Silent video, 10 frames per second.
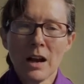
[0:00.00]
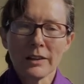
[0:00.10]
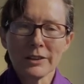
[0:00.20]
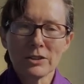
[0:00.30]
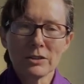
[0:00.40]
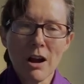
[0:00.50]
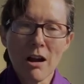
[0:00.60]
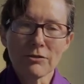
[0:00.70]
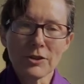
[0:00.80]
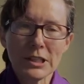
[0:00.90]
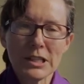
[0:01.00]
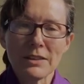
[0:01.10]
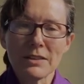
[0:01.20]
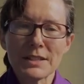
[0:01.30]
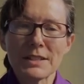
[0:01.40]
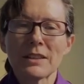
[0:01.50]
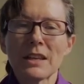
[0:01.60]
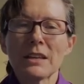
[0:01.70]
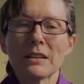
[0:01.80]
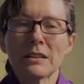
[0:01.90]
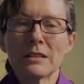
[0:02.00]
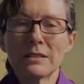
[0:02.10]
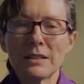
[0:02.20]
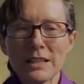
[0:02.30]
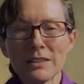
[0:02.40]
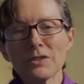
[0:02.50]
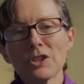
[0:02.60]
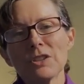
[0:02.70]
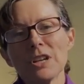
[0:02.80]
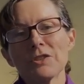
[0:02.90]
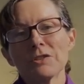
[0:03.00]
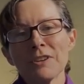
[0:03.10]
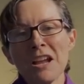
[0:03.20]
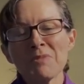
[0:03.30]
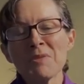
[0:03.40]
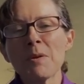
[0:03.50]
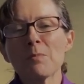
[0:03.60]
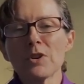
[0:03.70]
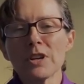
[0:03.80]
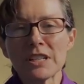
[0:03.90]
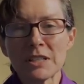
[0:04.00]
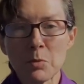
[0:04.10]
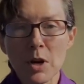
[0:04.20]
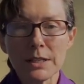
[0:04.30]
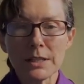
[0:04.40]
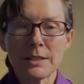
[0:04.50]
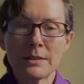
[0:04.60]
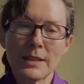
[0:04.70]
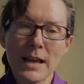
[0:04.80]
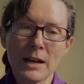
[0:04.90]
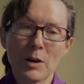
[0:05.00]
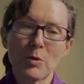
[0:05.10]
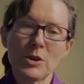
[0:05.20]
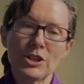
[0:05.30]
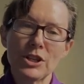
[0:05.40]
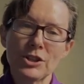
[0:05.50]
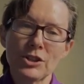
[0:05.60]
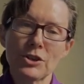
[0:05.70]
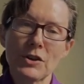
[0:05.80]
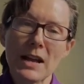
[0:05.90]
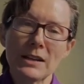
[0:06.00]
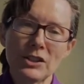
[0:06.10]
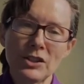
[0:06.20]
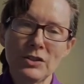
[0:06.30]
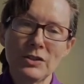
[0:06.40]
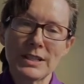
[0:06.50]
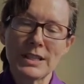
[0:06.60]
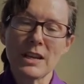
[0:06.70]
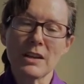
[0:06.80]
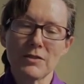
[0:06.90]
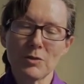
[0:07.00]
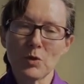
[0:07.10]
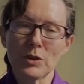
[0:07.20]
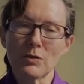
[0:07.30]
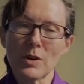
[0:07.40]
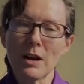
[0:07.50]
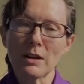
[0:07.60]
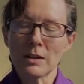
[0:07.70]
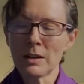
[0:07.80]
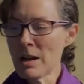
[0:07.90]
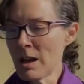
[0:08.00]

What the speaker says: a little offering like this that they can give to the other family member and express that appreciation or gratitude as they gift them with the rock.